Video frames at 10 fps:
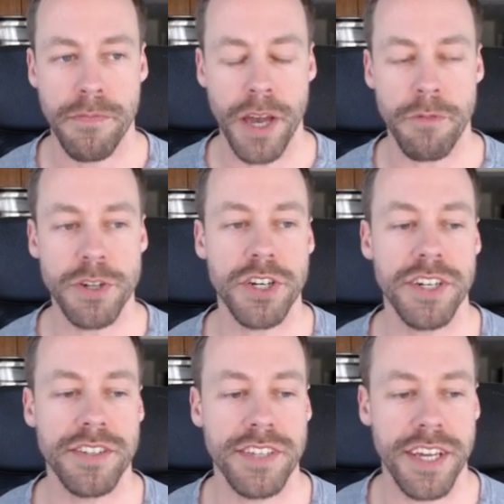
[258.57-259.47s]
and what you're
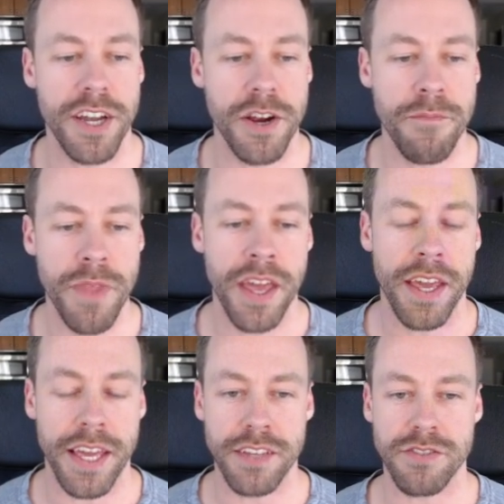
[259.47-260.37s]
gonna see here
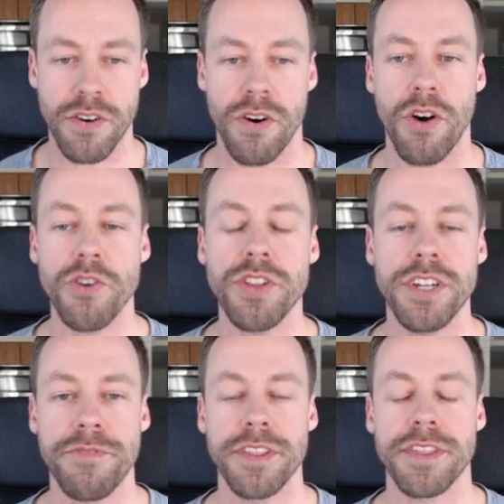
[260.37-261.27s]
is all the
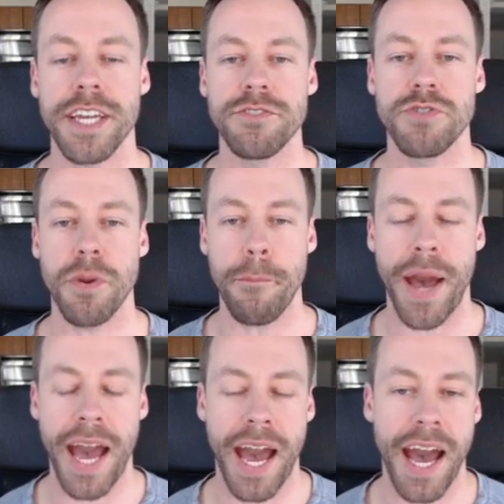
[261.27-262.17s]
different things you can
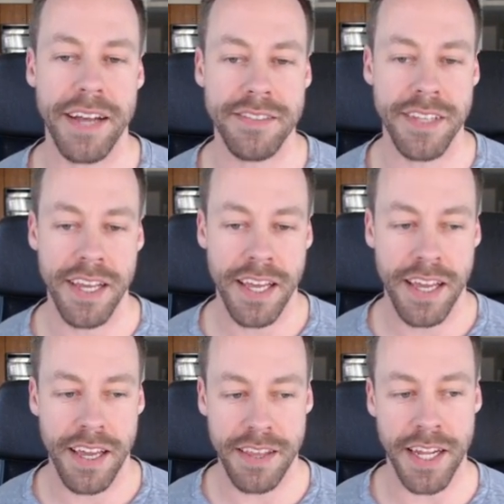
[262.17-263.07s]
pass
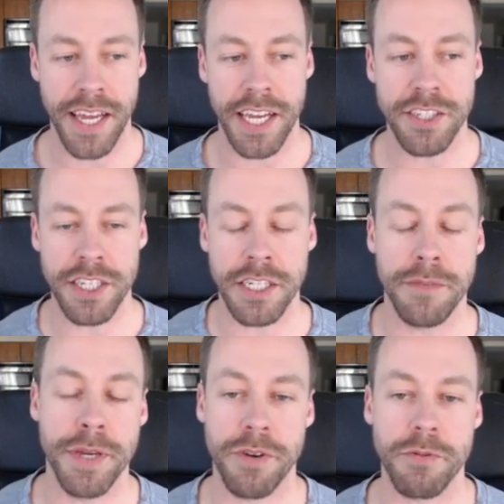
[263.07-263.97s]
in that
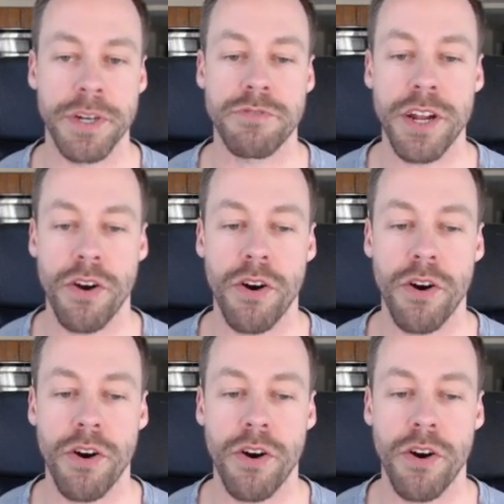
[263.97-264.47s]
HTTP request, right?